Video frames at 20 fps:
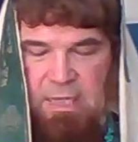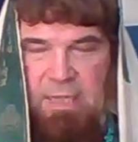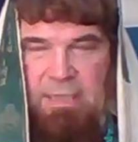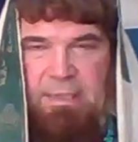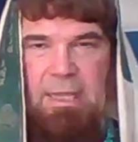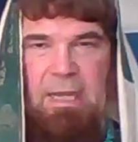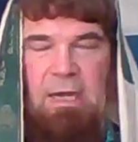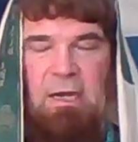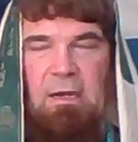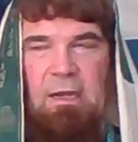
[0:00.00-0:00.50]

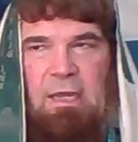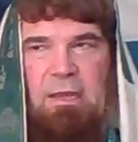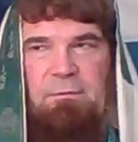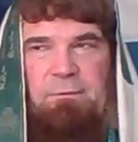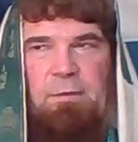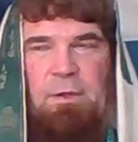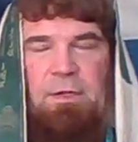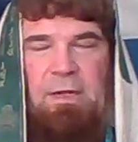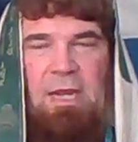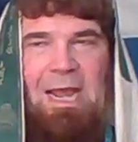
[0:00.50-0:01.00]
Now, if
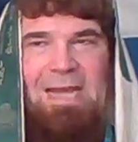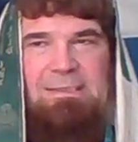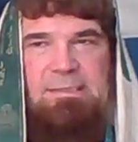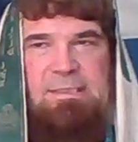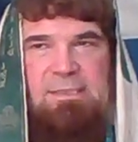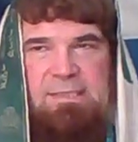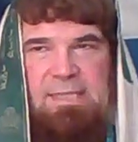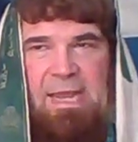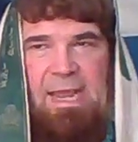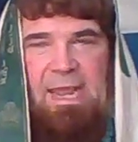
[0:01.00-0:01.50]
you're not
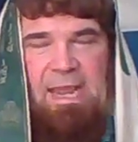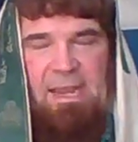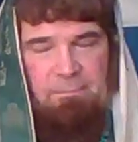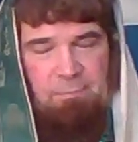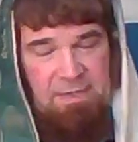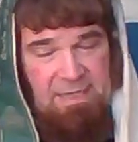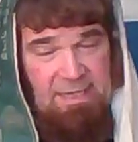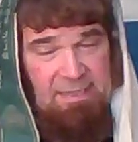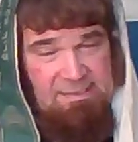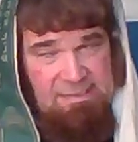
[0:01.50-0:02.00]

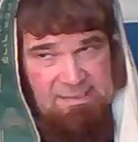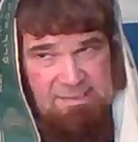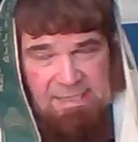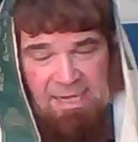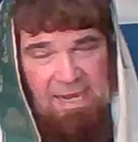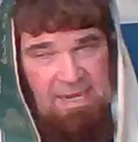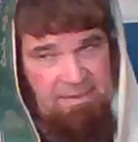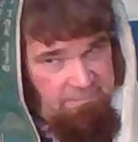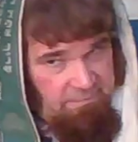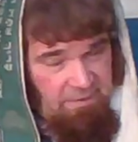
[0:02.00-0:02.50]
saved, get
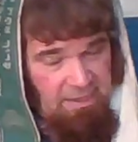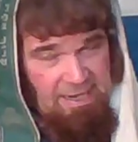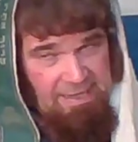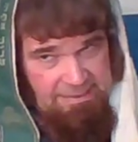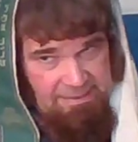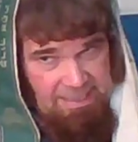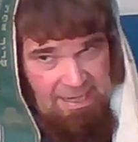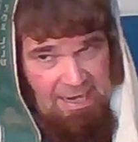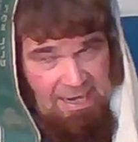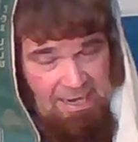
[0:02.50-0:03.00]
saved
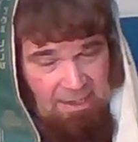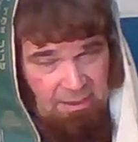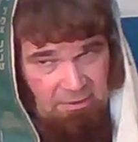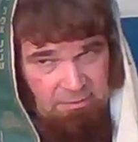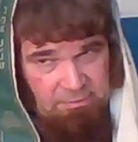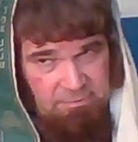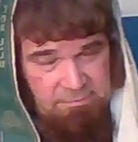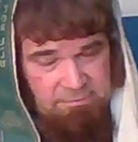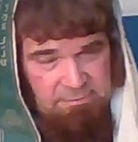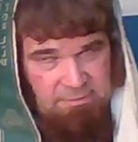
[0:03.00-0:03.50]
right now.